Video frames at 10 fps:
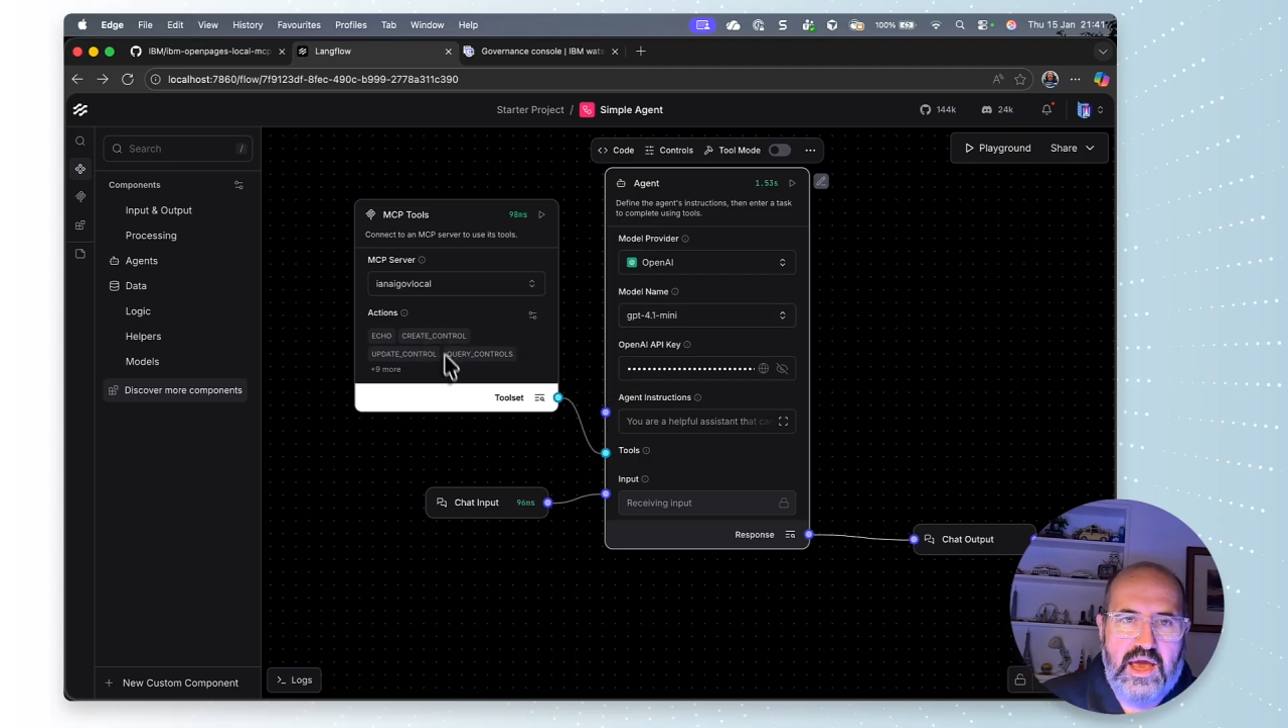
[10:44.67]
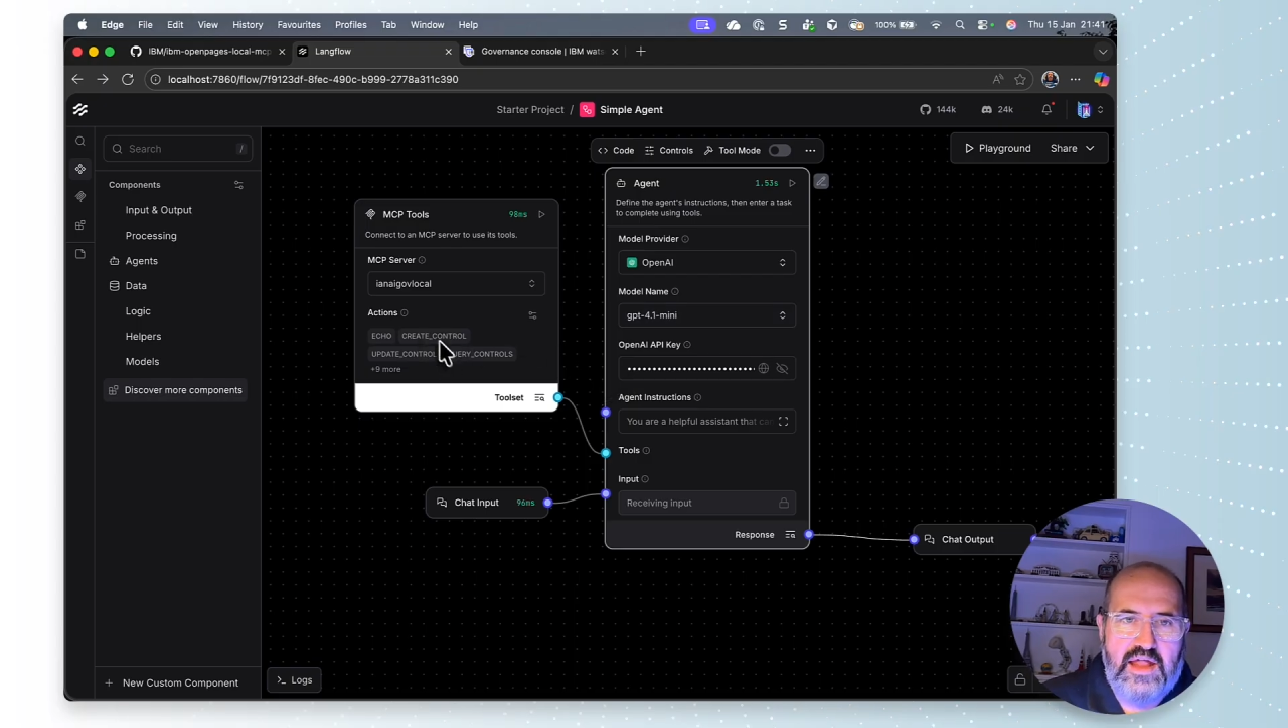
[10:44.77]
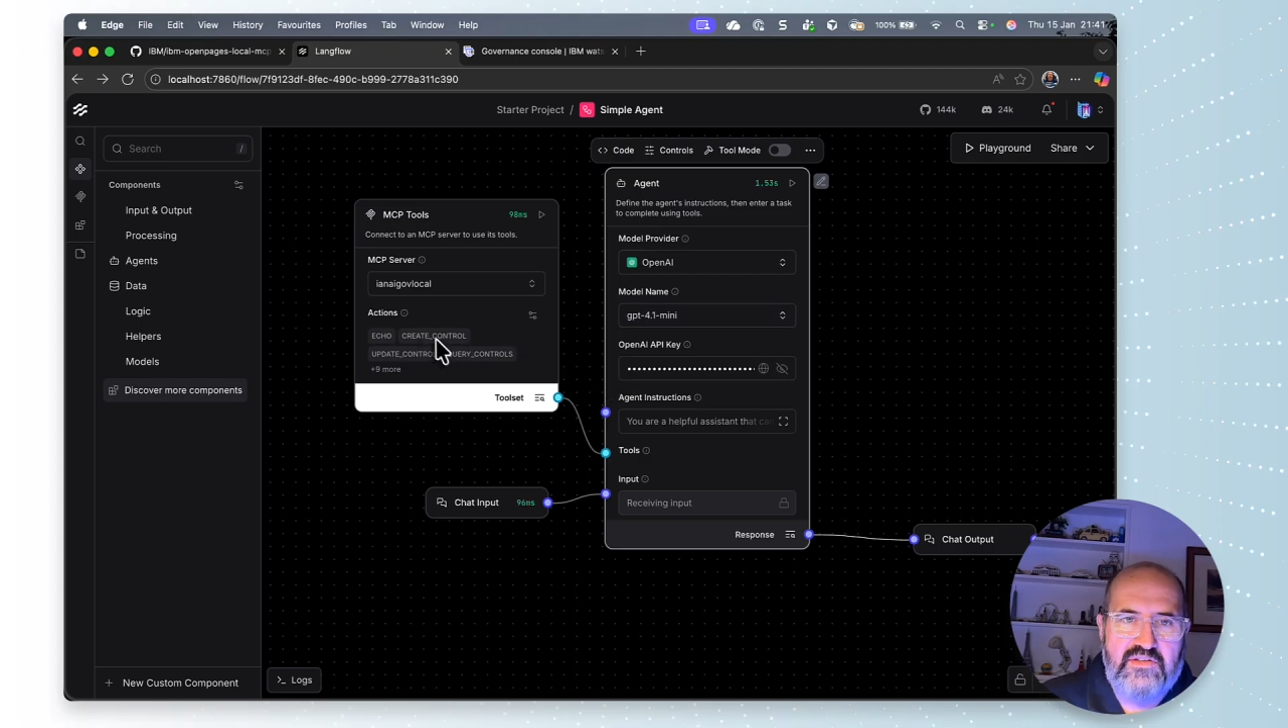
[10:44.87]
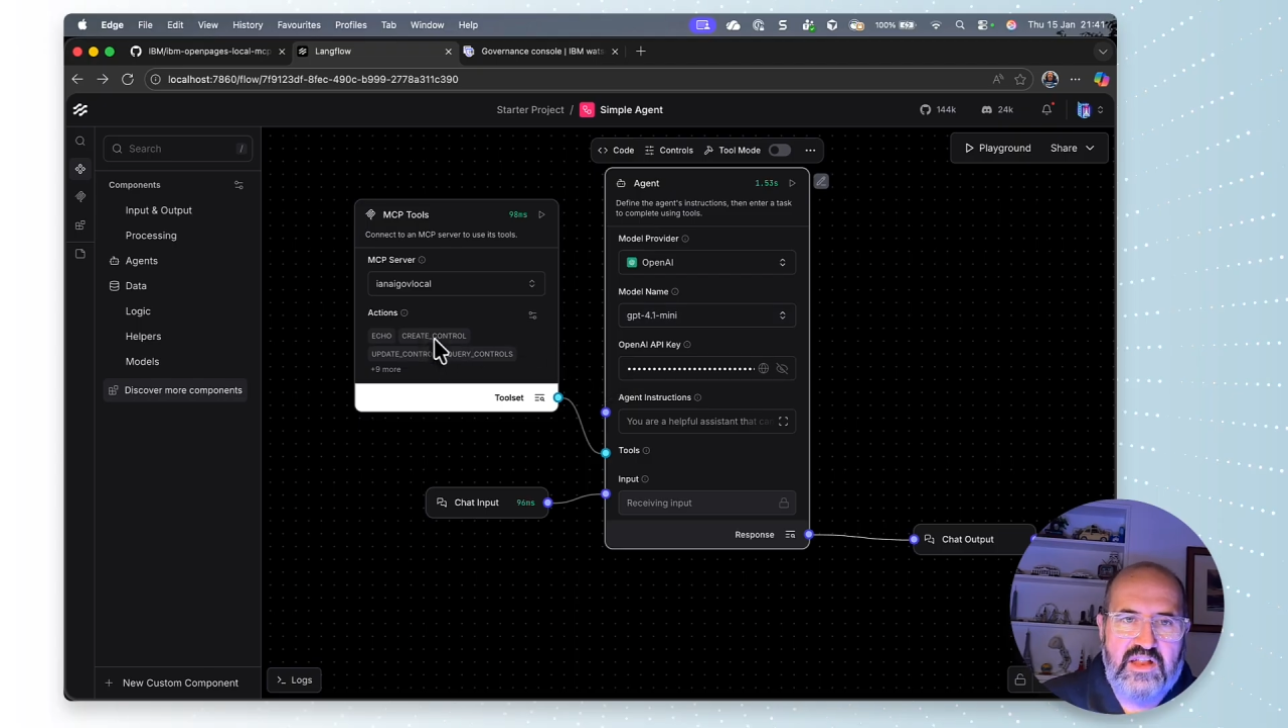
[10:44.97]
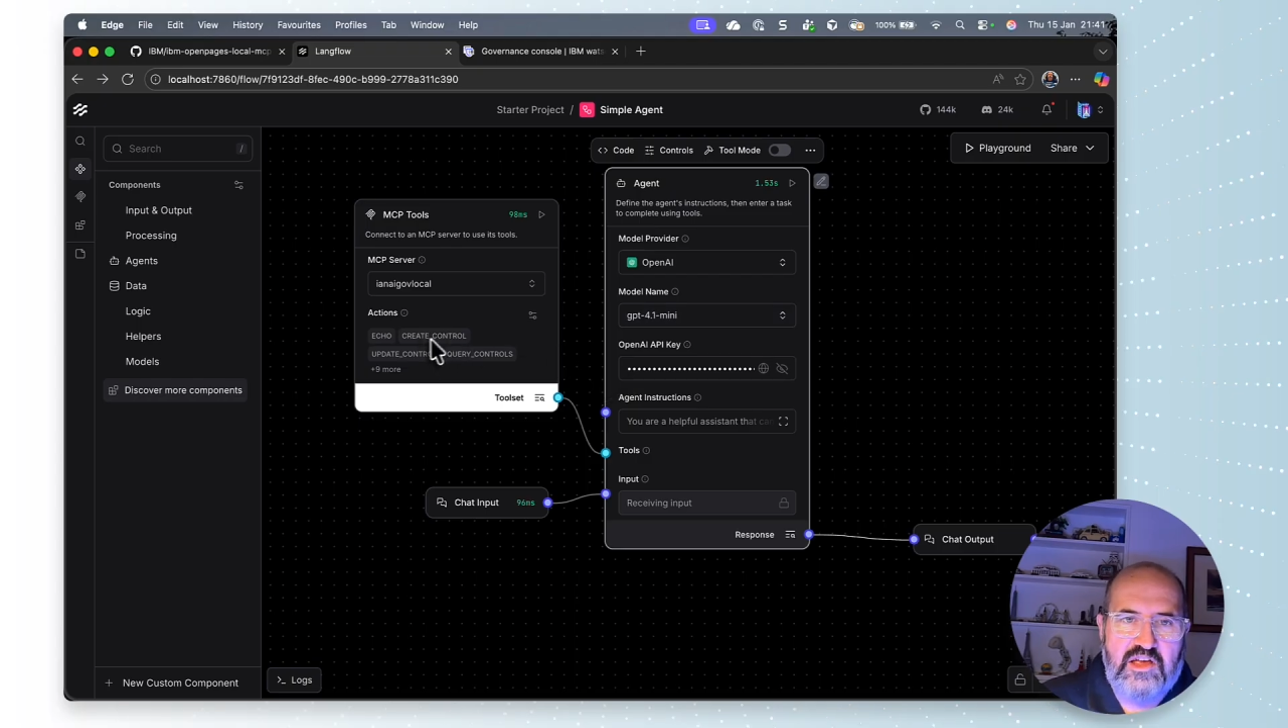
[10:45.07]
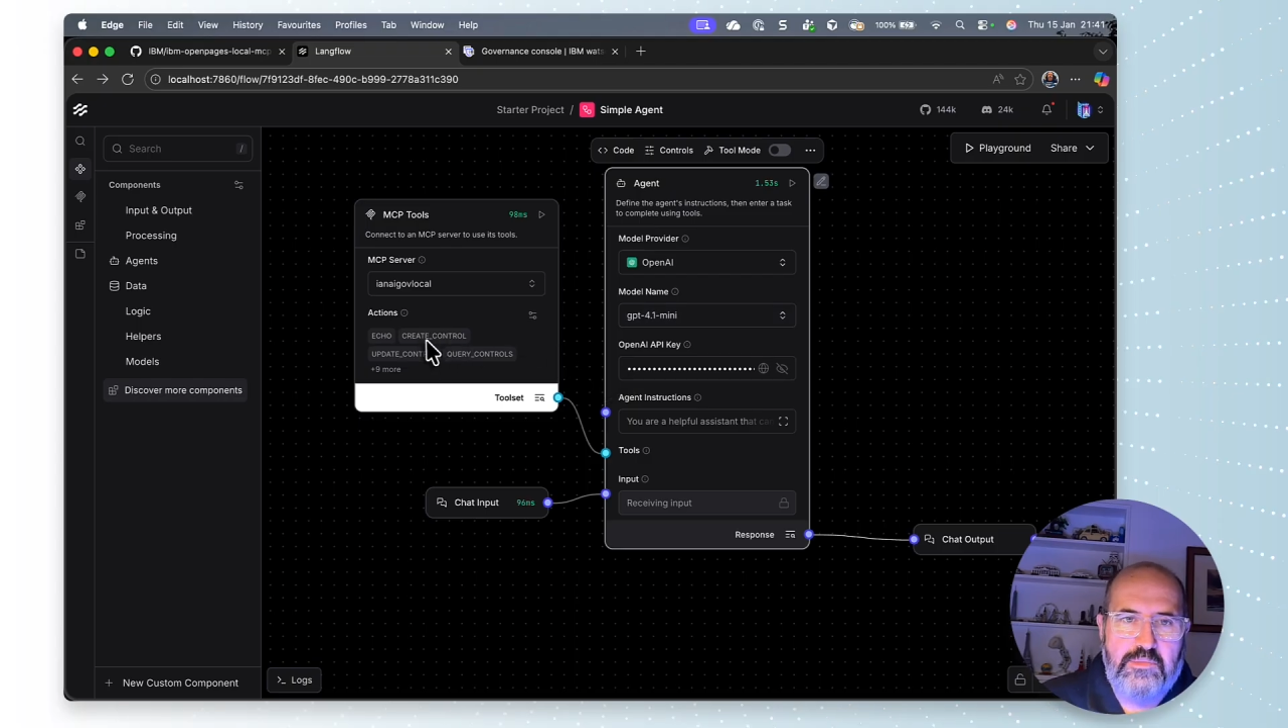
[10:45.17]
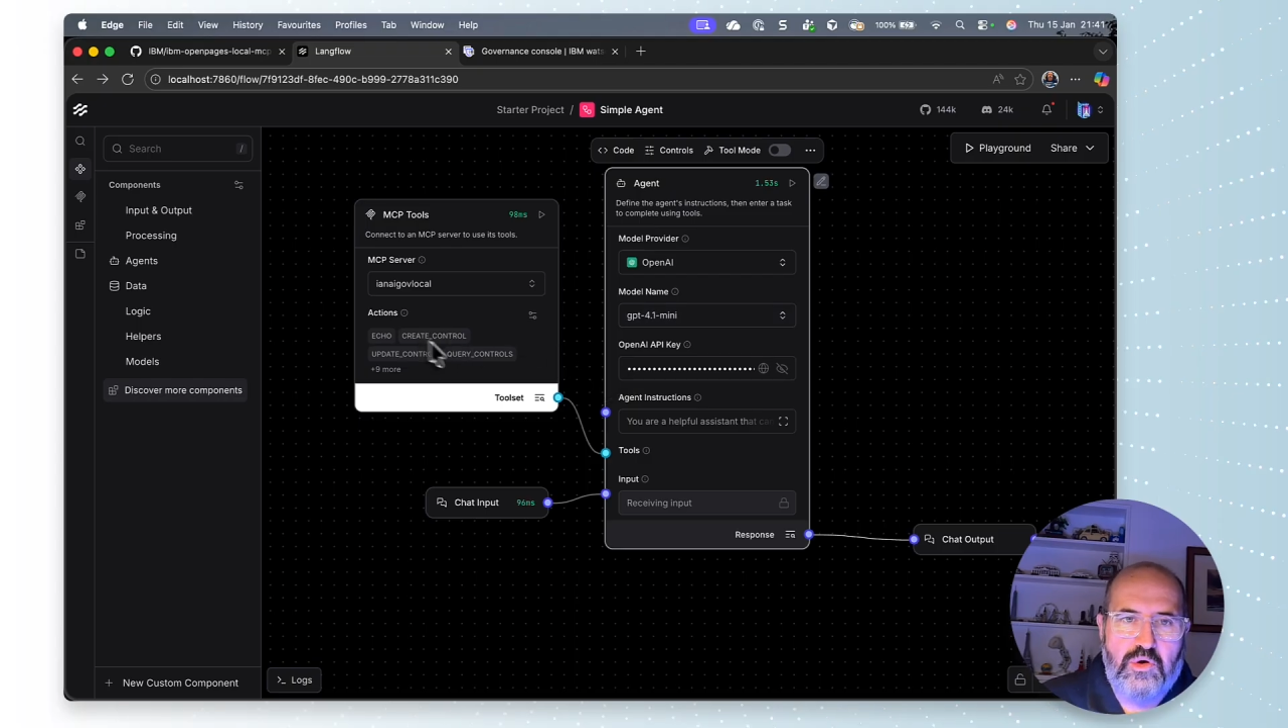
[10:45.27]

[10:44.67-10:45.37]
and it's going to give me